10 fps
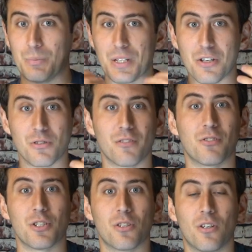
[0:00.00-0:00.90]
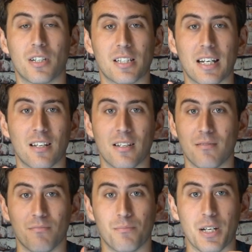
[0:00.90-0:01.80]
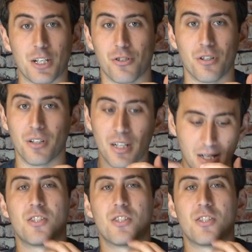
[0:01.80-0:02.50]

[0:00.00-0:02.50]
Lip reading: be using for as long as I can in picture.